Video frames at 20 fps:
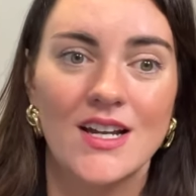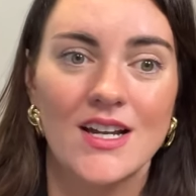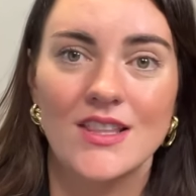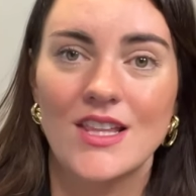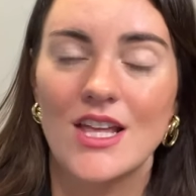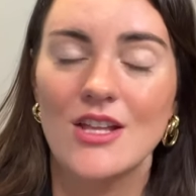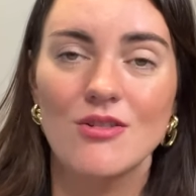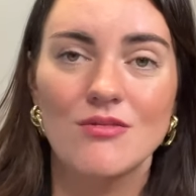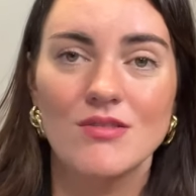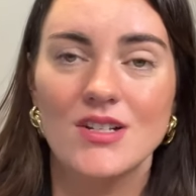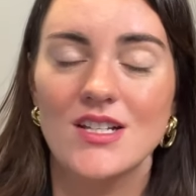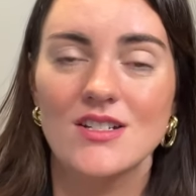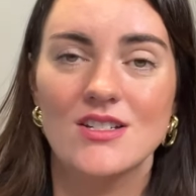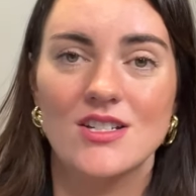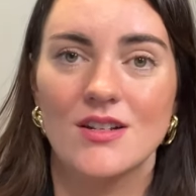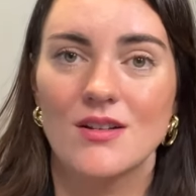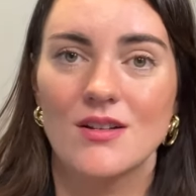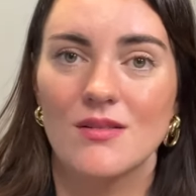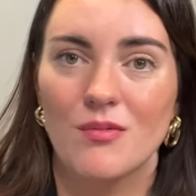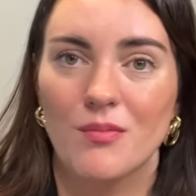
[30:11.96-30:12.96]
They don't need
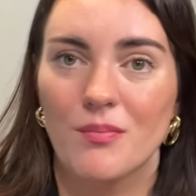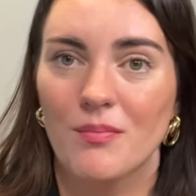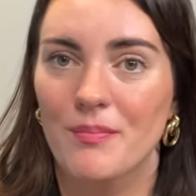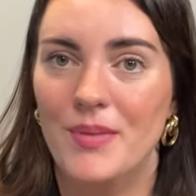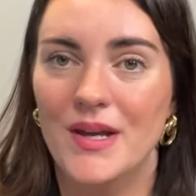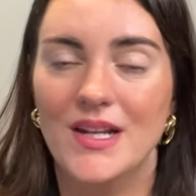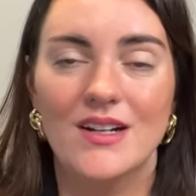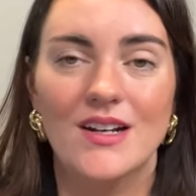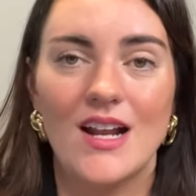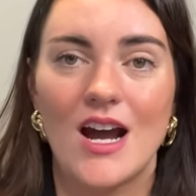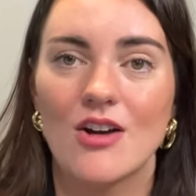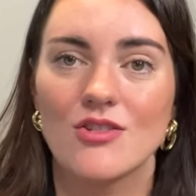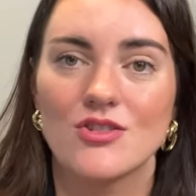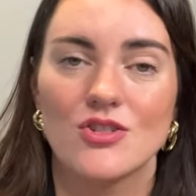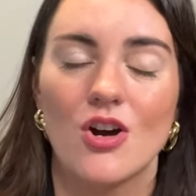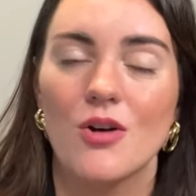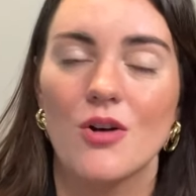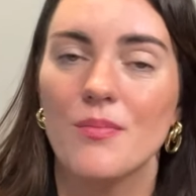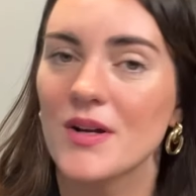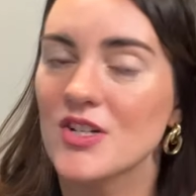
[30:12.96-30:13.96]
to bid it out
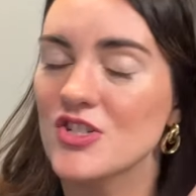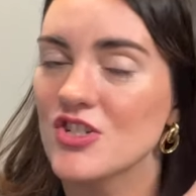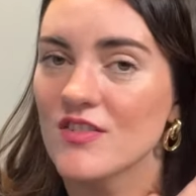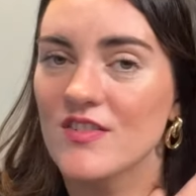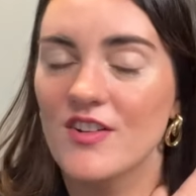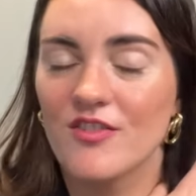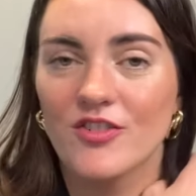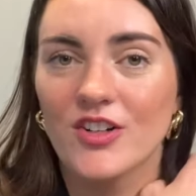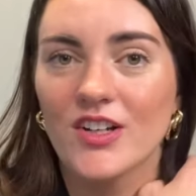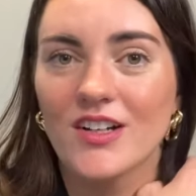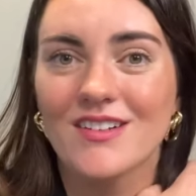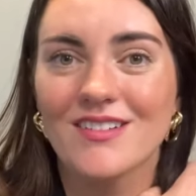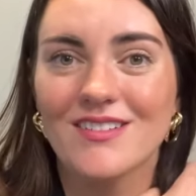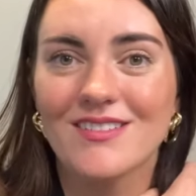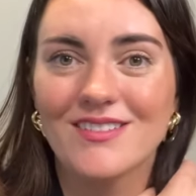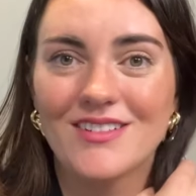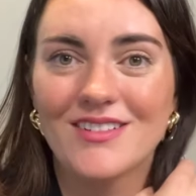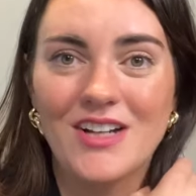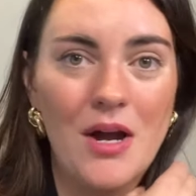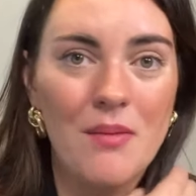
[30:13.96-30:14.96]
to a bunch of different
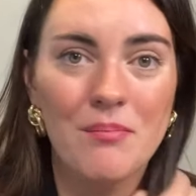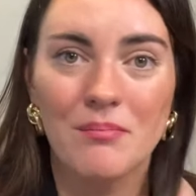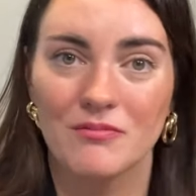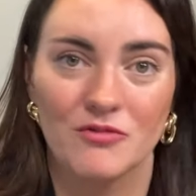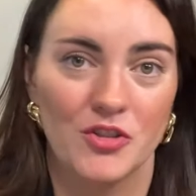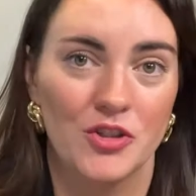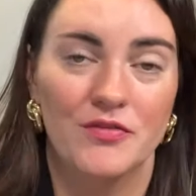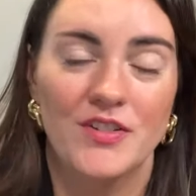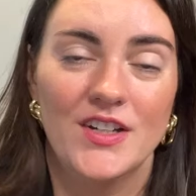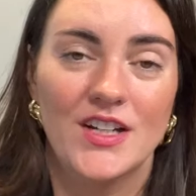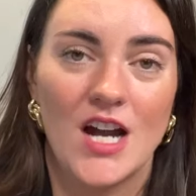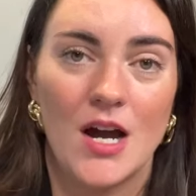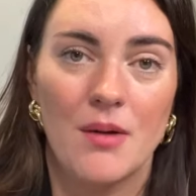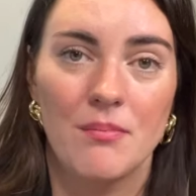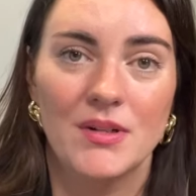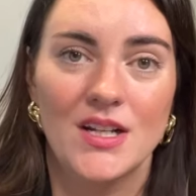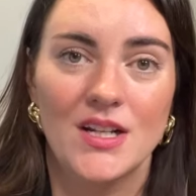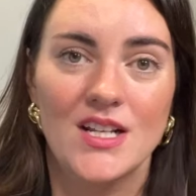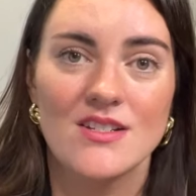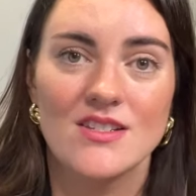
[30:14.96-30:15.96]
roofing
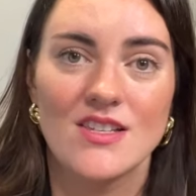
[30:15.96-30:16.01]
companies.